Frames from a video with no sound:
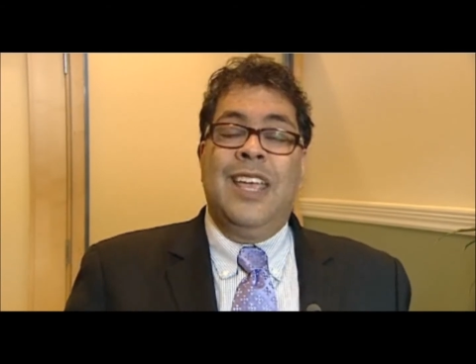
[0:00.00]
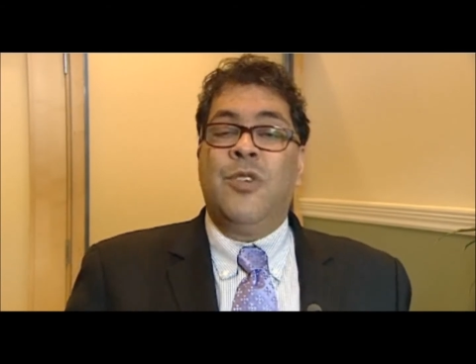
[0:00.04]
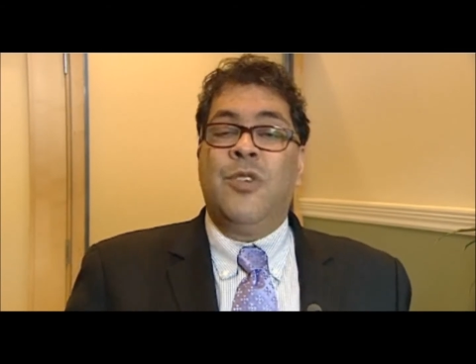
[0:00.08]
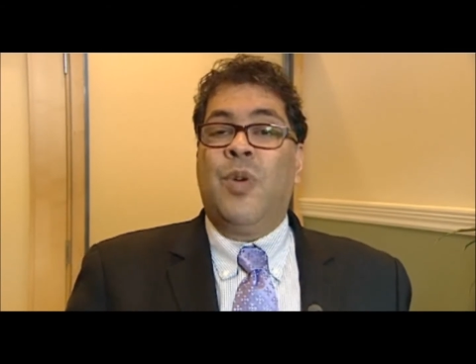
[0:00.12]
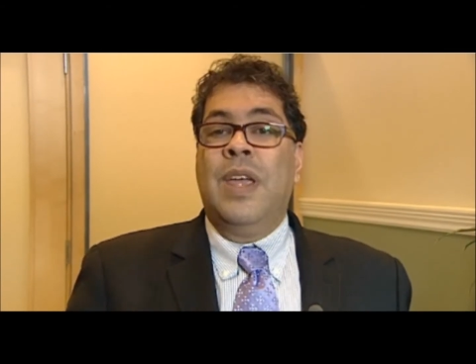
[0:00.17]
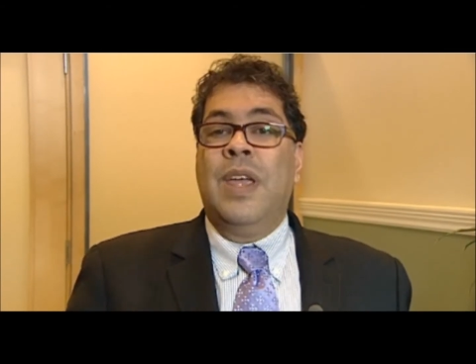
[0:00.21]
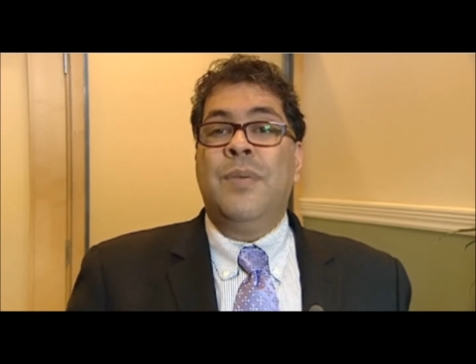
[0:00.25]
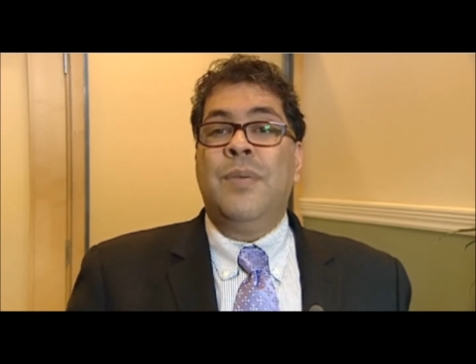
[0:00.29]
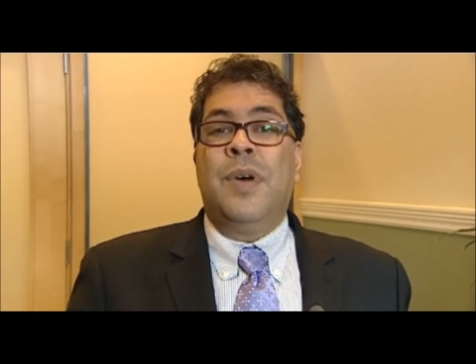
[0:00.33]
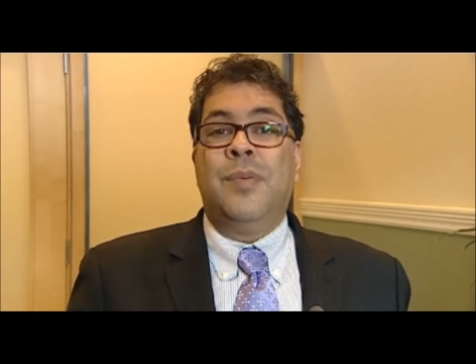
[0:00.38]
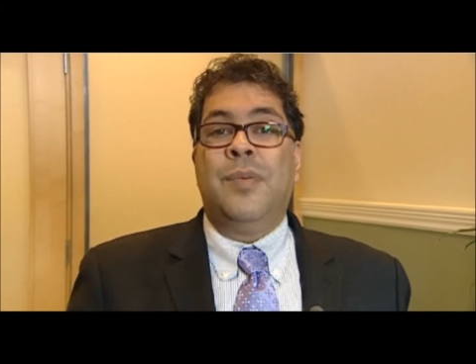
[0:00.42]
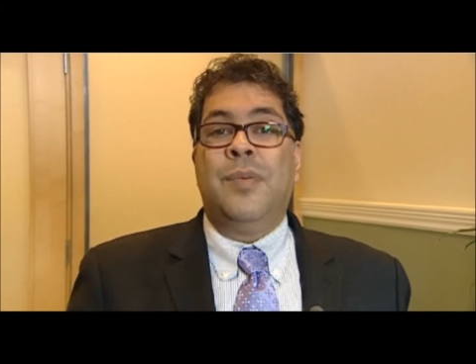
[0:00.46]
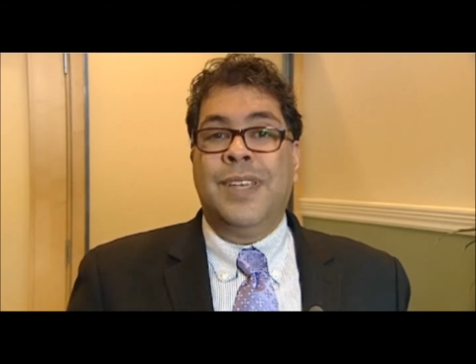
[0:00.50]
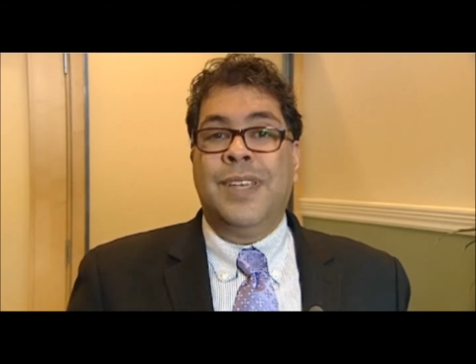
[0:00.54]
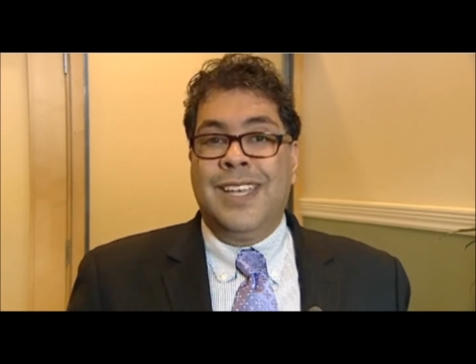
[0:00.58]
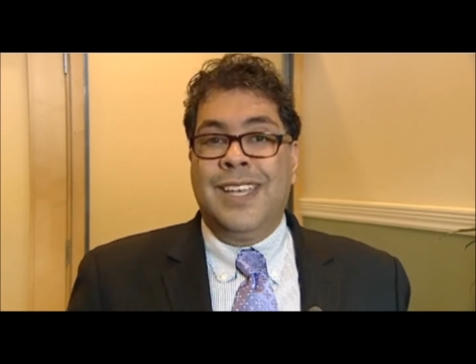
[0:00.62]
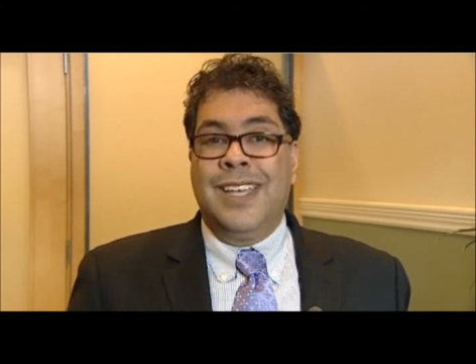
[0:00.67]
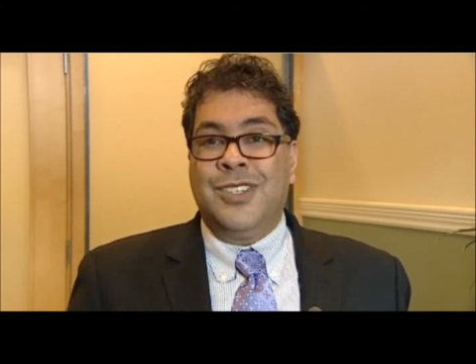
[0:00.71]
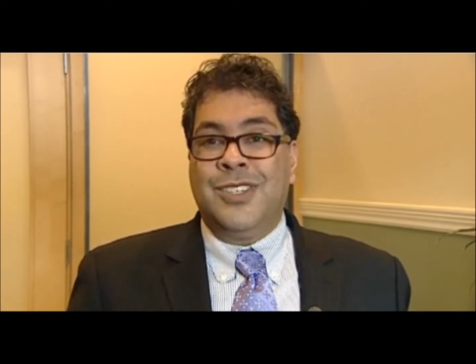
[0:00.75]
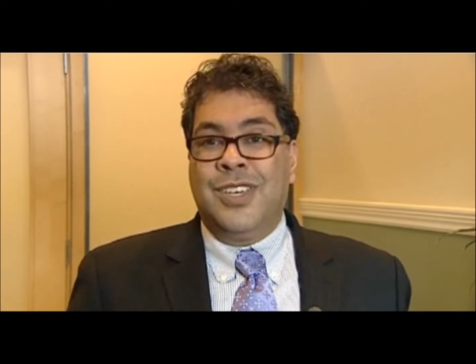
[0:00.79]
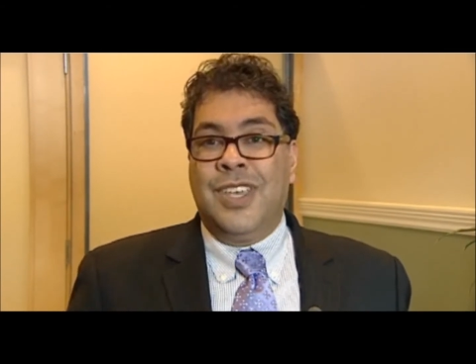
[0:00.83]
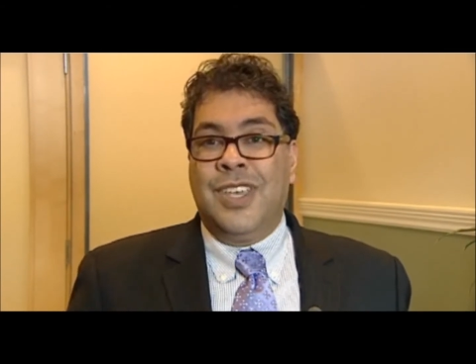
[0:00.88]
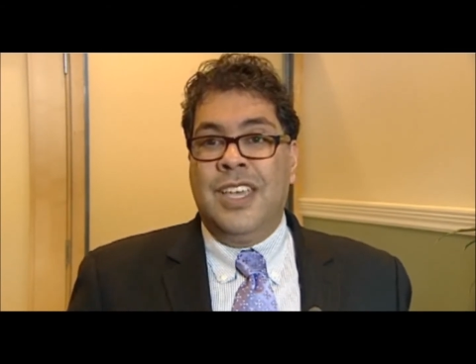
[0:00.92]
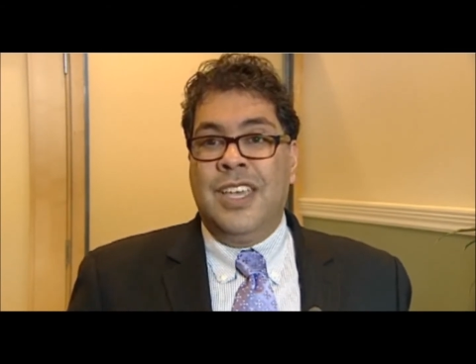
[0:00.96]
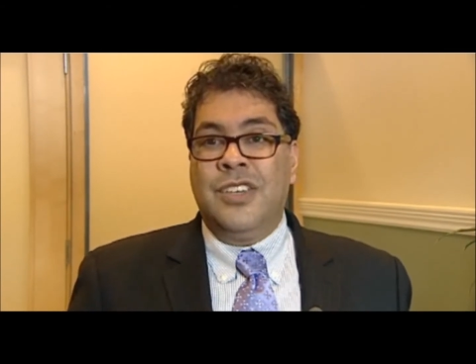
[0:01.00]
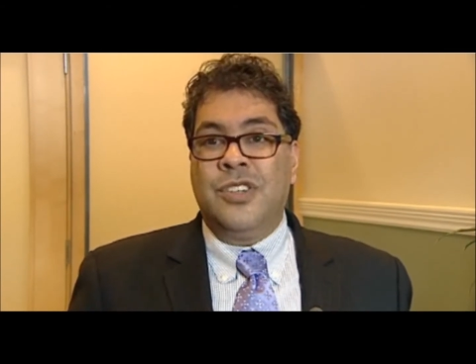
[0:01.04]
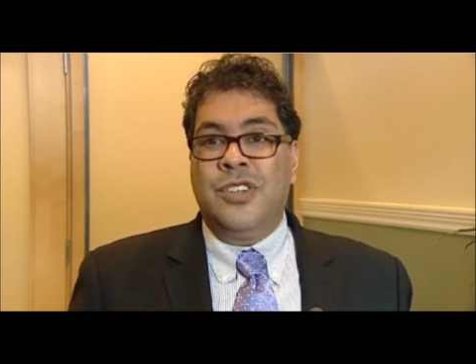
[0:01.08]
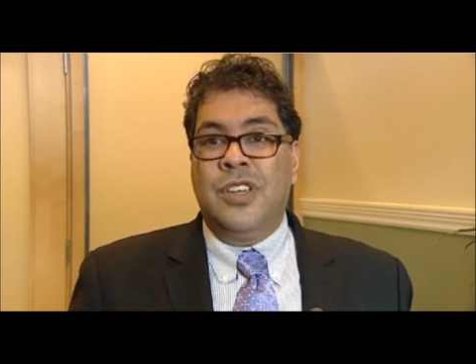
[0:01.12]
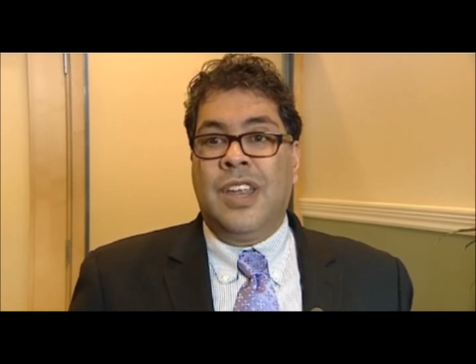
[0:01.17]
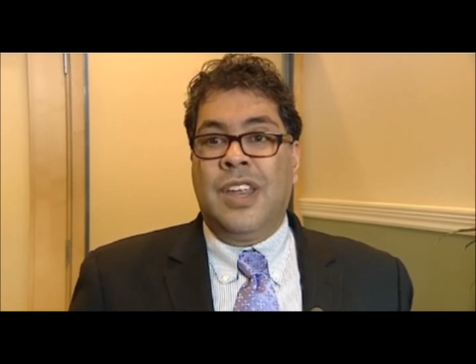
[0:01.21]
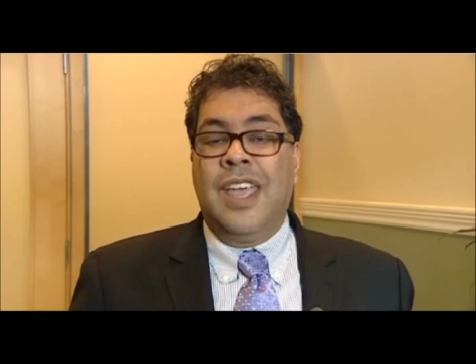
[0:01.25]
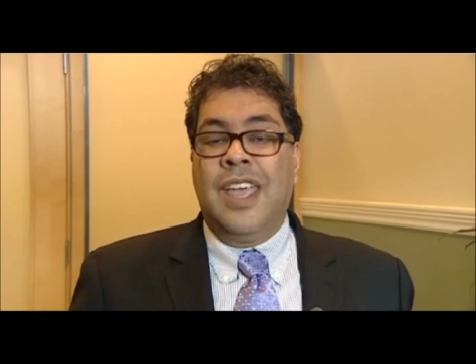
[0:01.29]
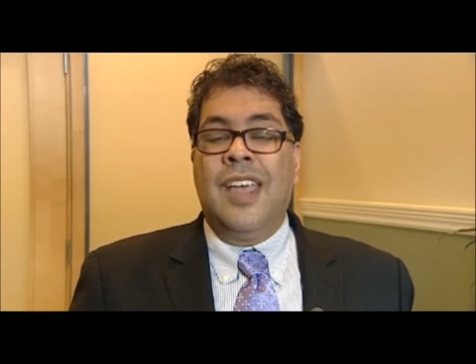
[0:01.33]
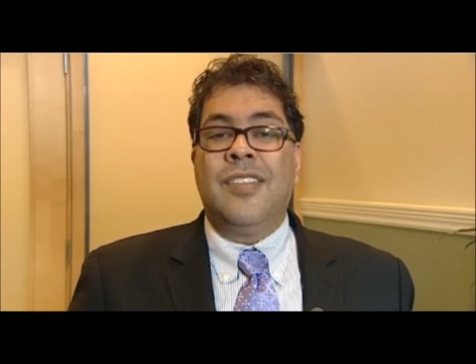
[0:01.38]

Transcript: a great public education.